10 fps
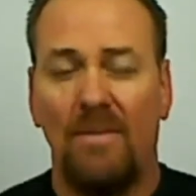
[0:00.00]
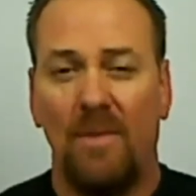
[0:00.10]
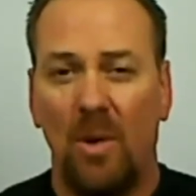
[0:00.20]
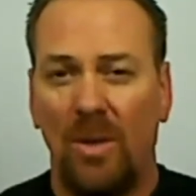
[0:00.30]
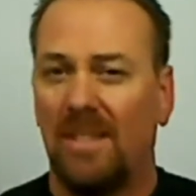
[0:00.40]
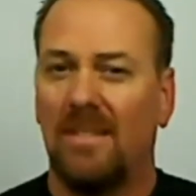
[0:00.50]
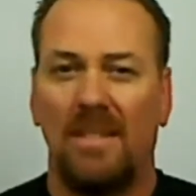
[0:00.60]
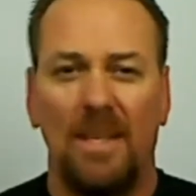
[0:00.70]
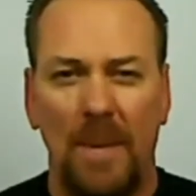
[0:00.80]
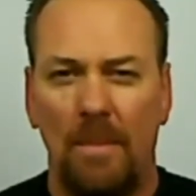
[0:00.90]
focus,
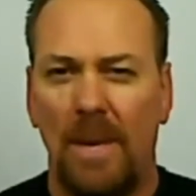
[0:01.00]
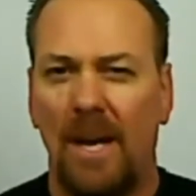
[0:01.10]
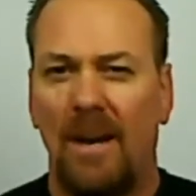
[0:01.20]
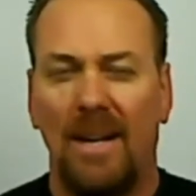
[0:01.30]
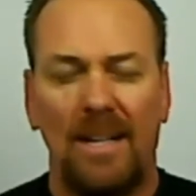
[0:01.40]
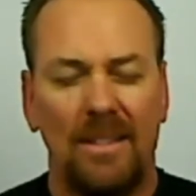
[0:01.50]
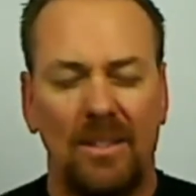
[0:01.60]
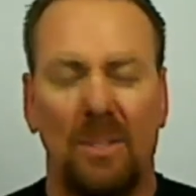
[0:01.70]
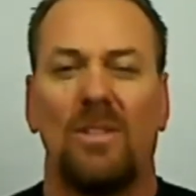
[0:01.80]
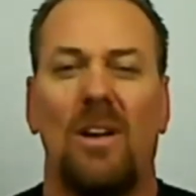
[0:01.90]
sleeping better. It
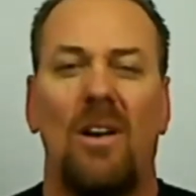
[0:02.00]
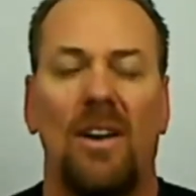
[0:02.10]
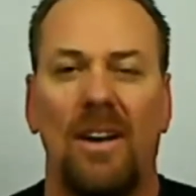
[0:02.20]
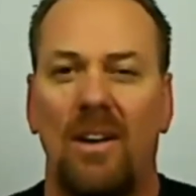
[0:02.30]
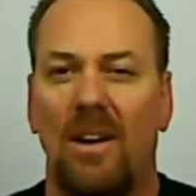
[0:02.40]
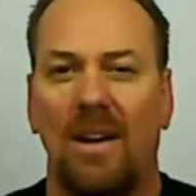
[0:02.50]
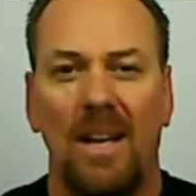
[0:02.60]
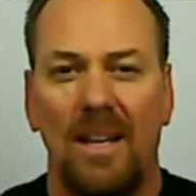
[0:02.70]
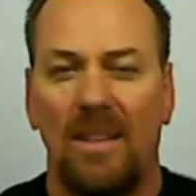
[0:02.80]
just goes on and on.